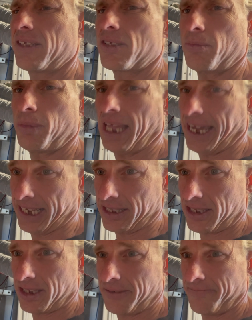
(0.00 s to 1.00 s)
some
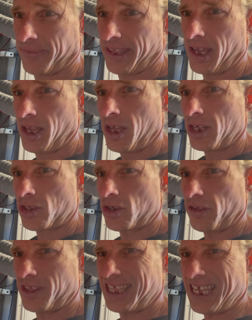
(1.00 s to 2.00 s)
lights.
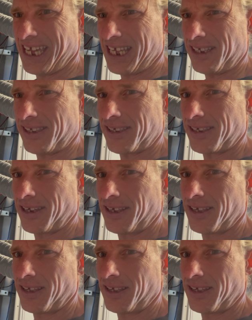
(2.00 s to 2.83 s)
So this